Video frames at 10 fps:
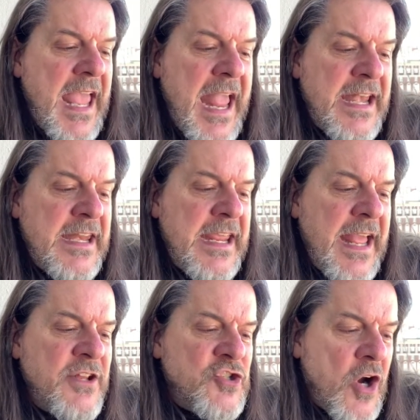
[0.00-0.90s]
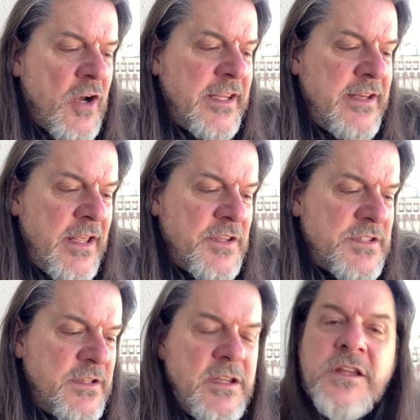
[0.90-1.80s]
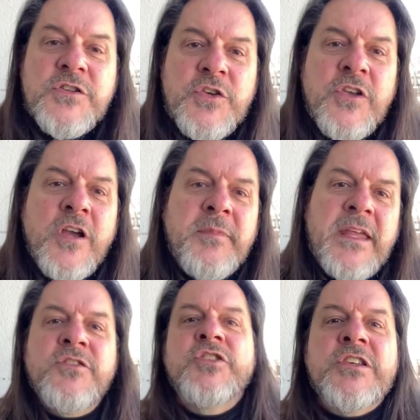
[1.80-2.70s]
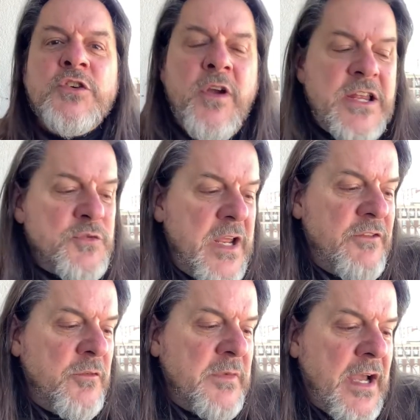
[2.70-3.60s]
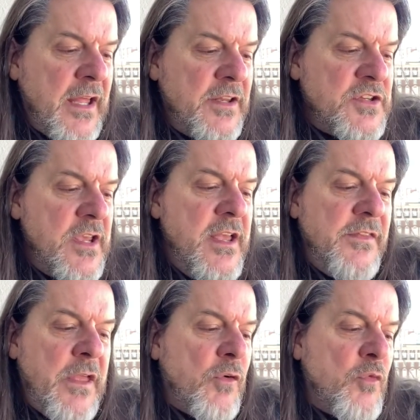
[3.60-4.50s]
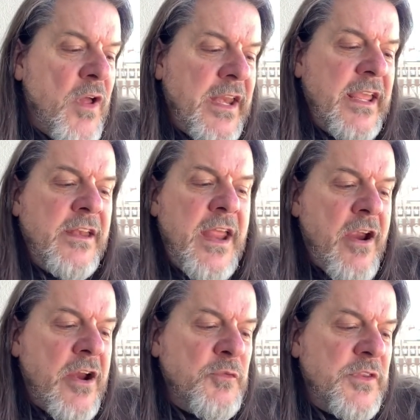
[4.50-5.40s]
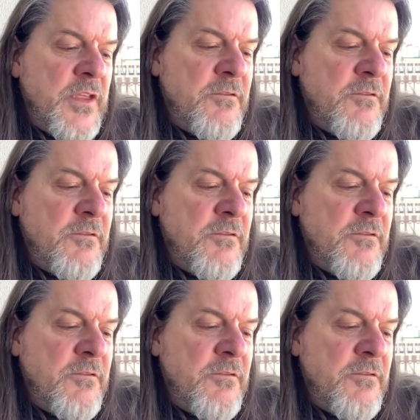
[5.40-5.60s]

Andy and Charlie Nelson, two young men, just graduated from college. They were running an errand with their